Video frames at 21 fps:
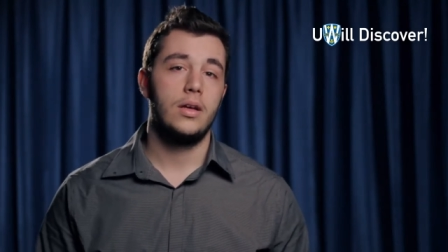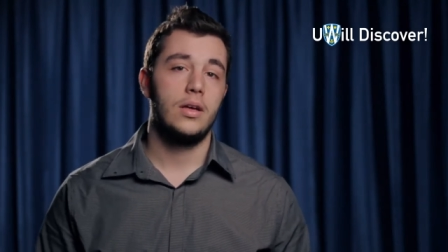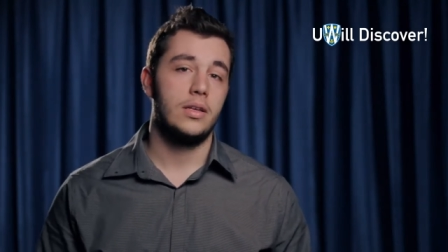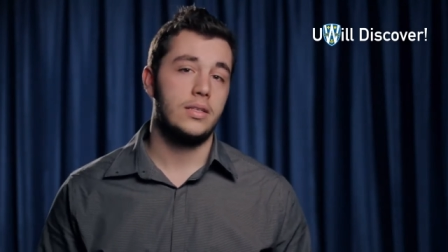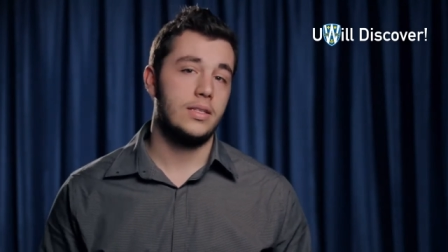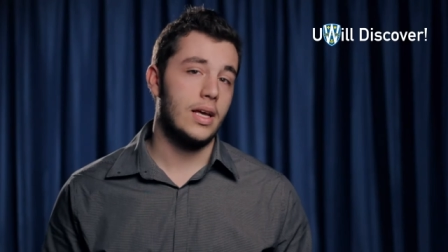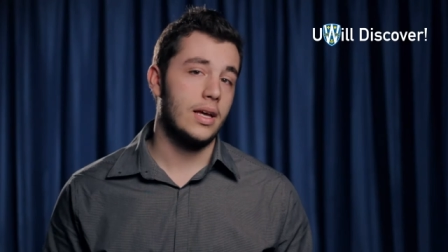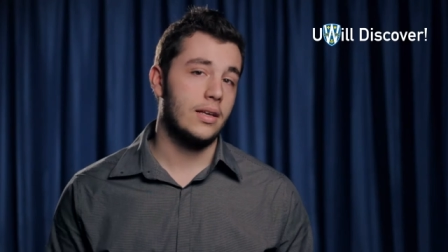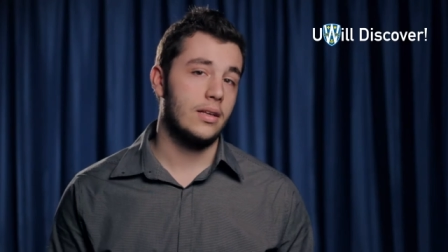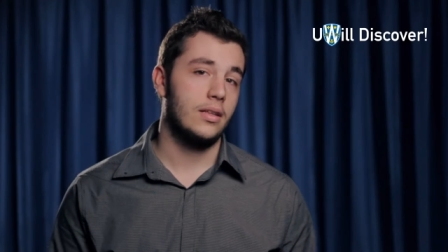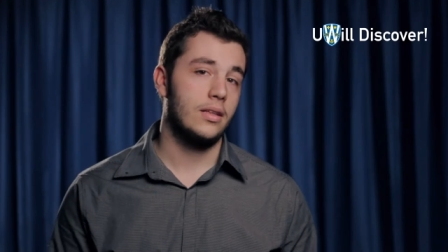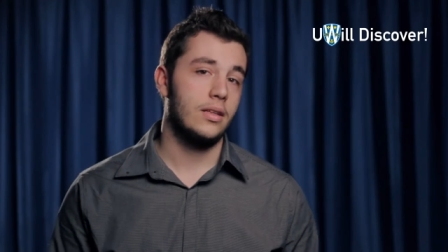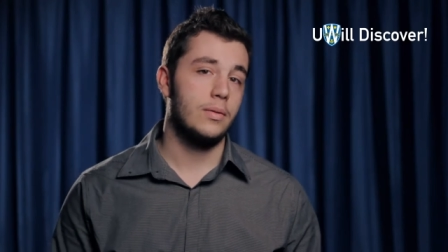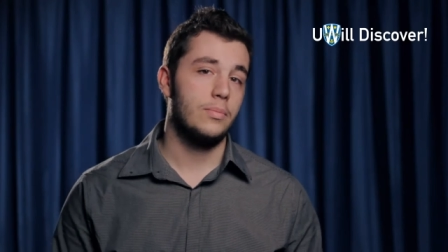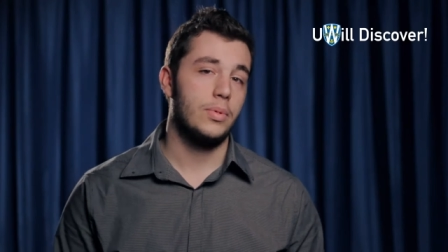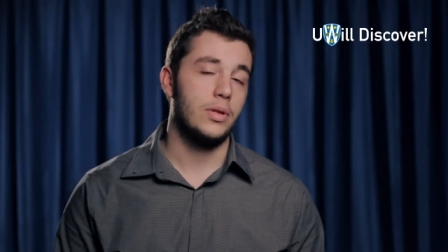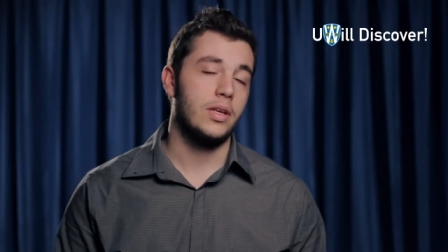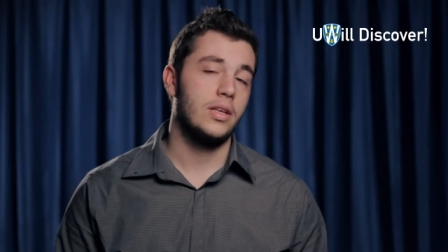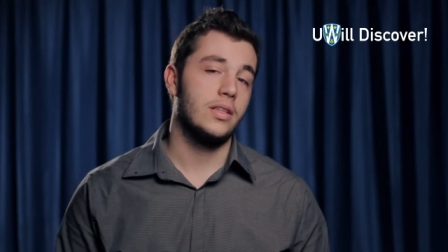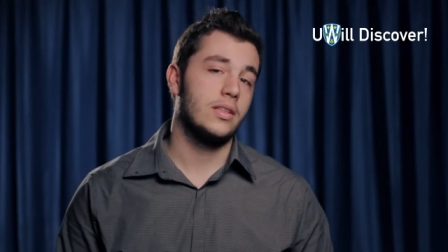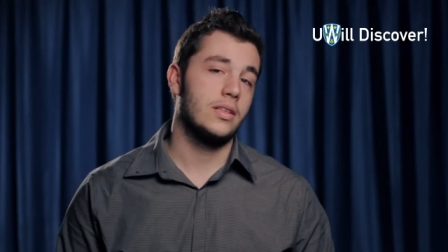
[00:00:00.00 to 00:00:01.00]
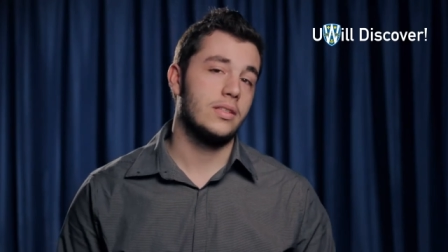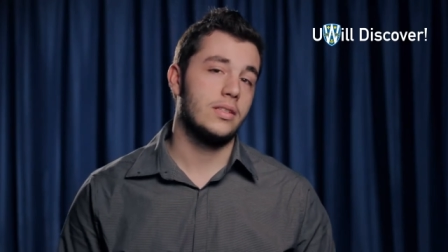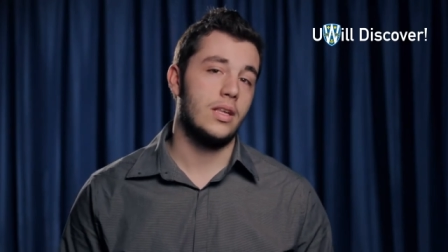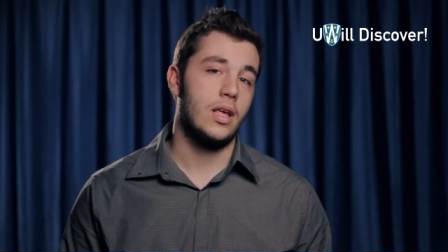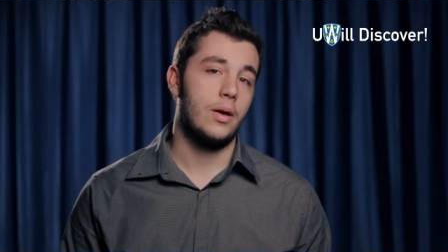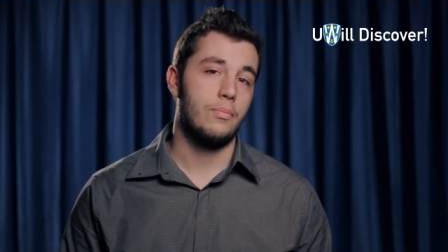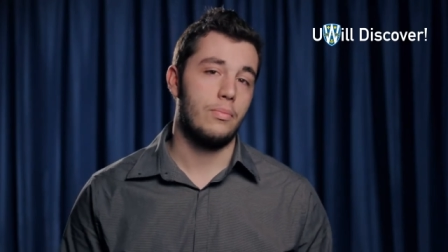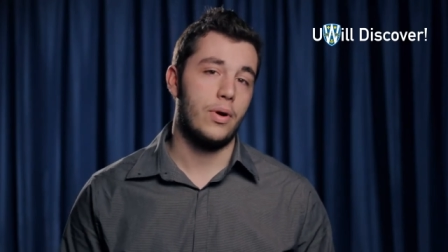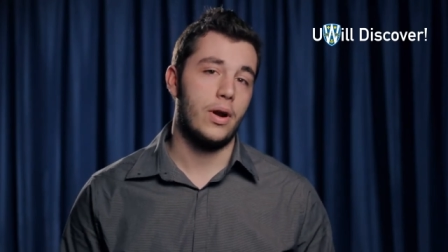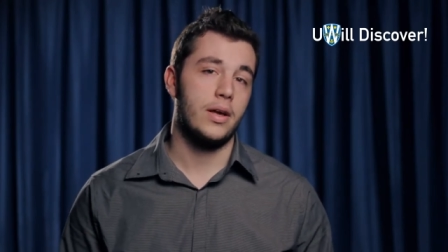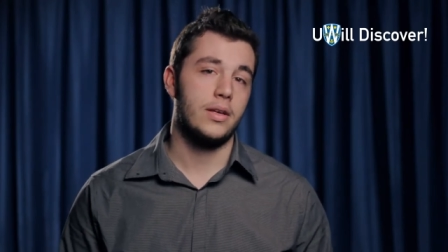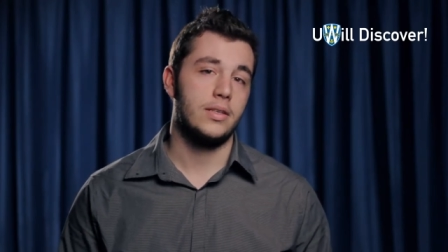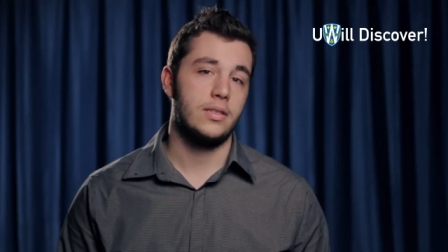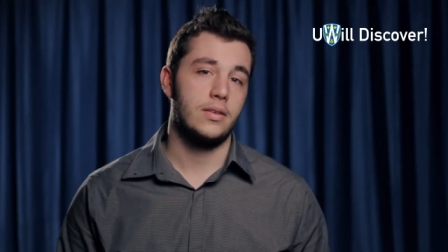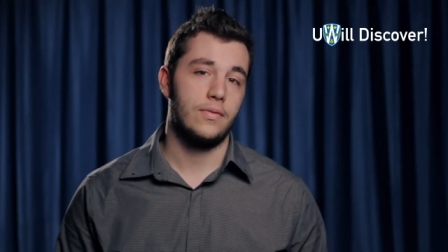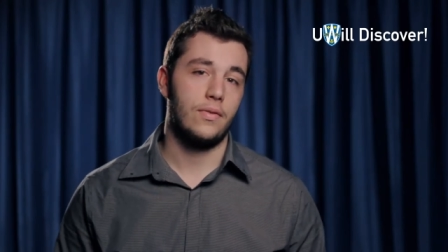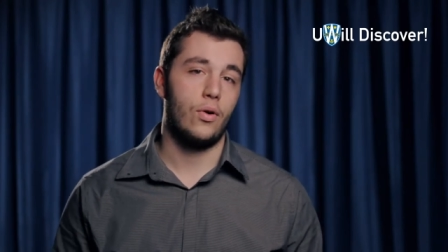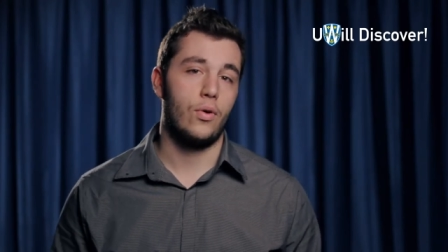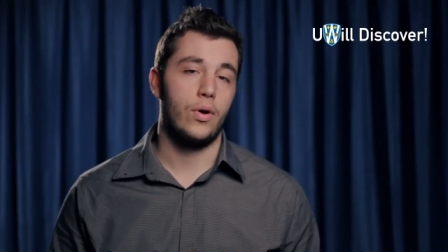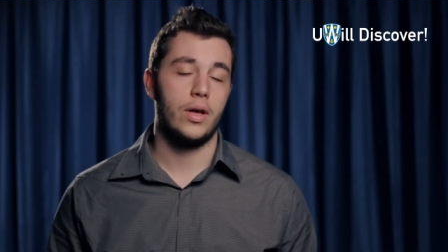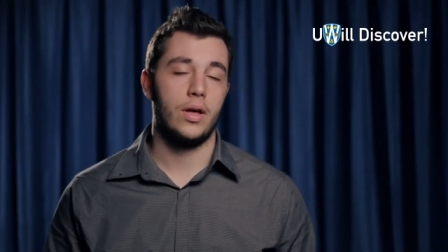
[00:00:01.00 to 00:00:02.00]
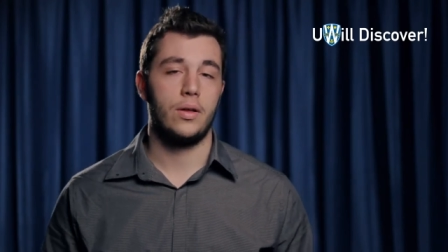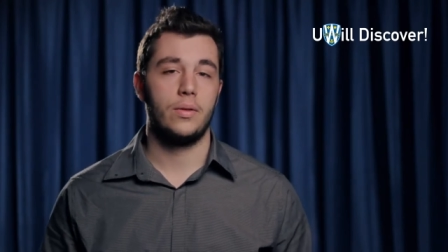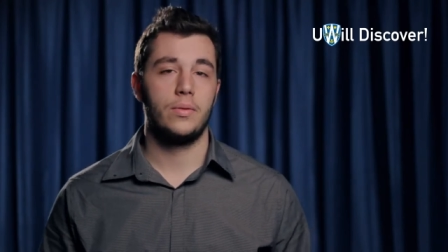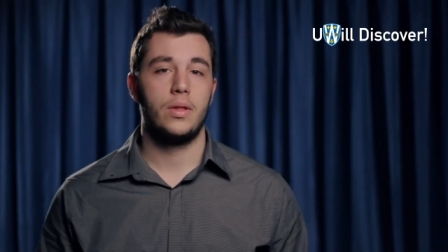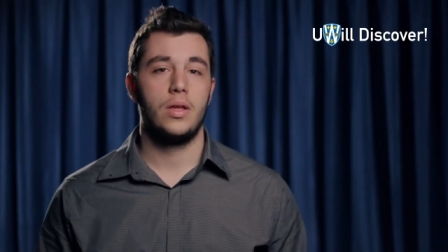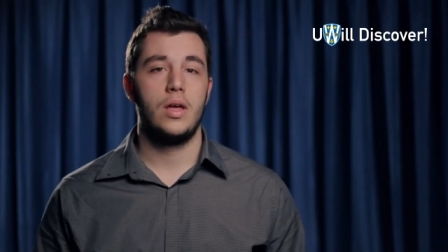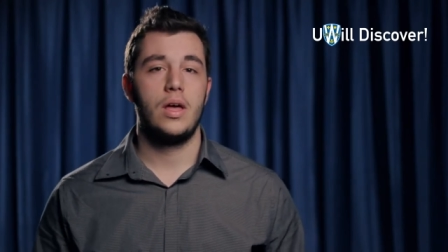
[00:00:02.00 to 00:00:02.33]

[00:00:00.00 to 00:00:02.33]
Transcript: secondly being the slump price of oil.